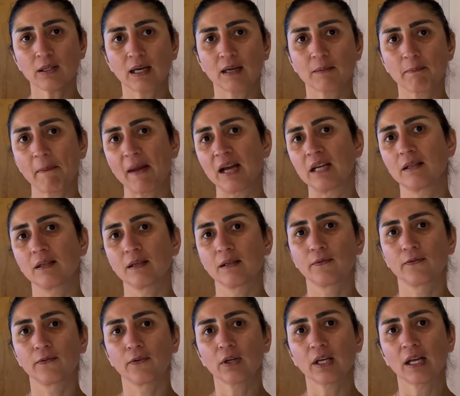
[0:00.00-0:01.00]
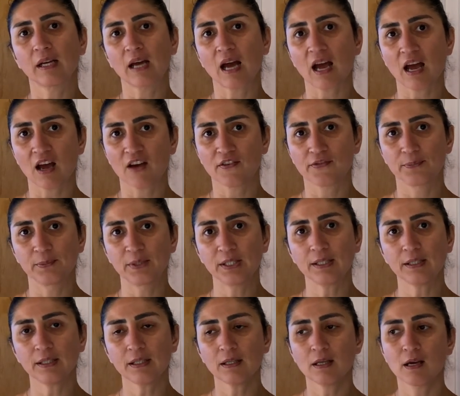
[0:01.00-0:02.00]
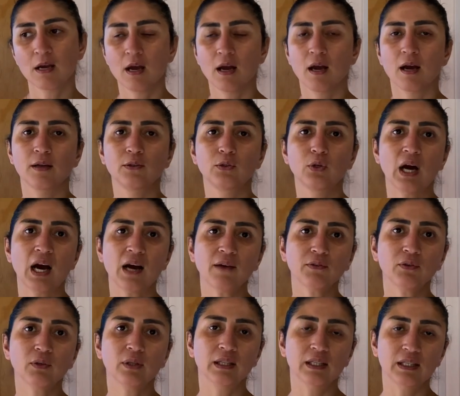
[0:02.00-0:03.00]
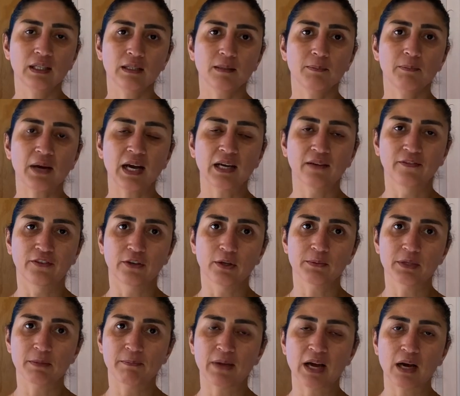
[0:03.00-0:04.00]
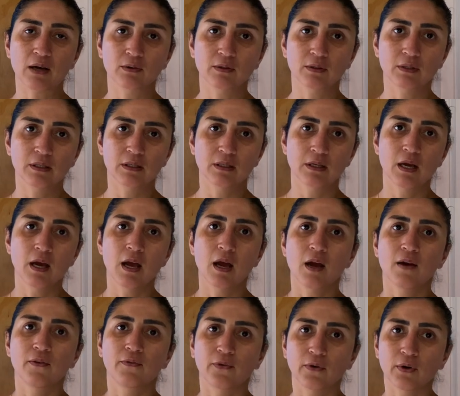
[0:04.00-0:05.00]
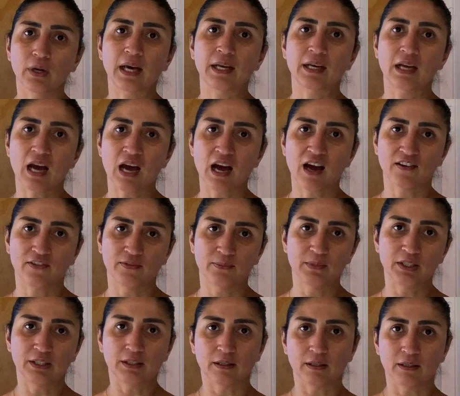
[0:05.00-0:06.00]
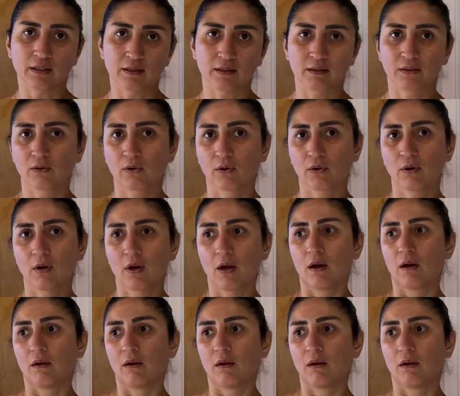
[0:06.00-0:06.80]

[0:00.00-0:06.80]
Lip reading: That makes it 4.5 meters, and you have to set back from the boundary 4.5 meters. So